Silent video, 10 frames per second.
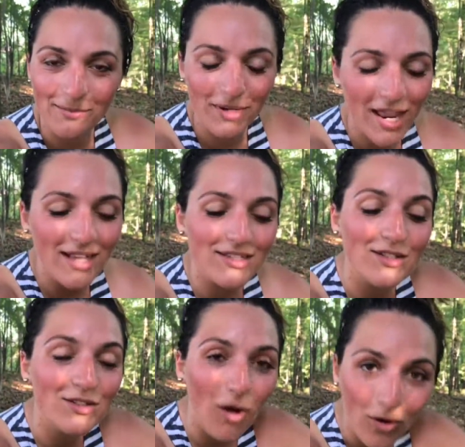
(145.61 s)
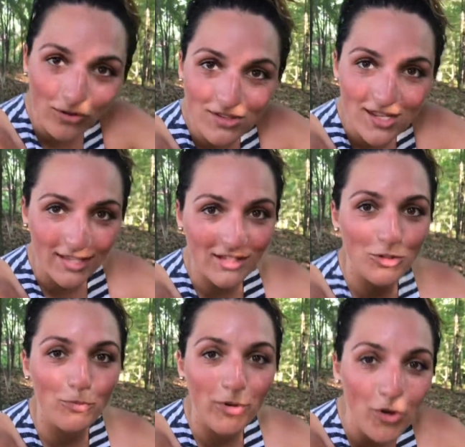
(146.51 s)
But as adults, as
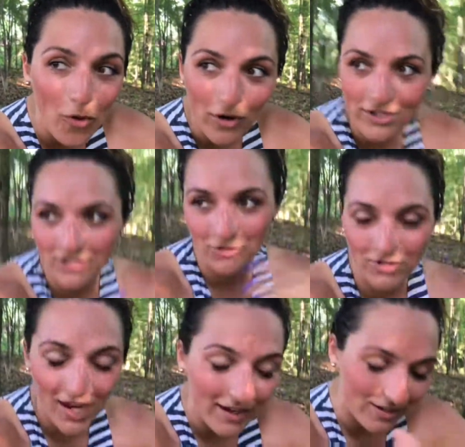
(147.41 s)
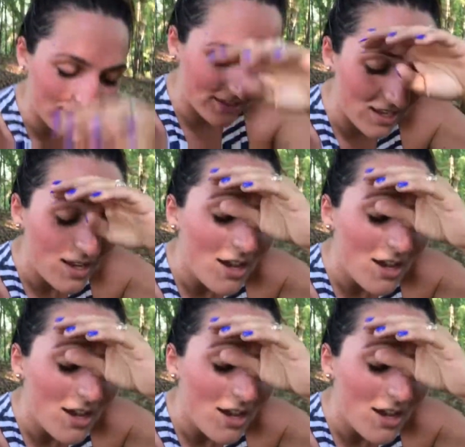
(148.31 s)
entrepreneurs, as creators, as